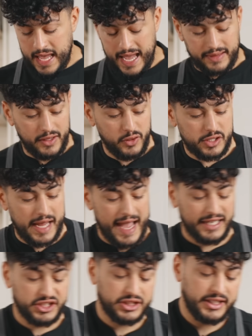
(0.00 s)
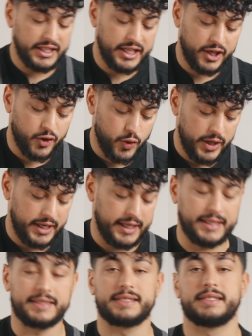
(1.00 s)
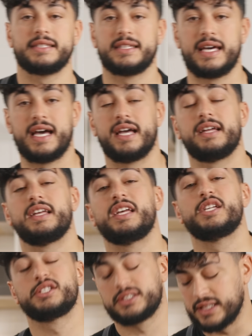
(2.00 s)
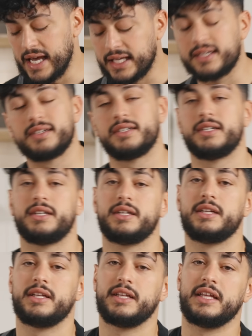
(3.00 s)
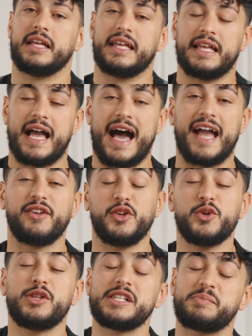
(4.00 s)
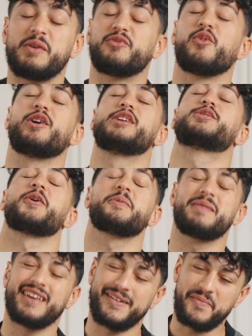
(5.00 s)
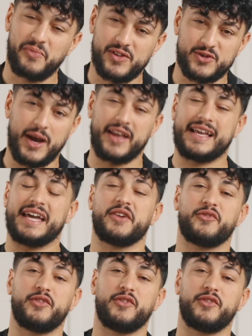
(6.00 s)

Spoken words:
And then there's actually an ingredient that is I knew this before he told me it, so I kind of